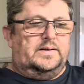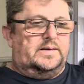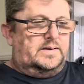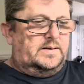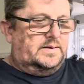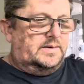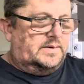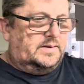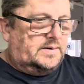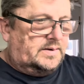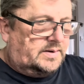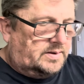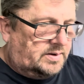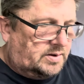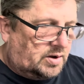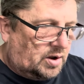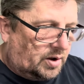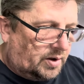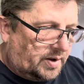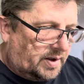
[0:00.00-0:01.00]
and
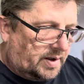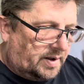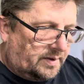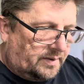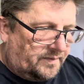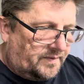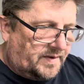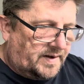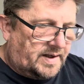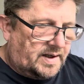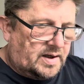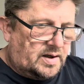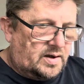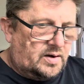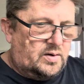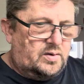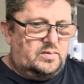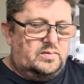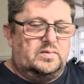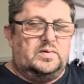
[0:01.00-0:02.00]
got the
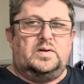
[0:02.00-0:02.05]
video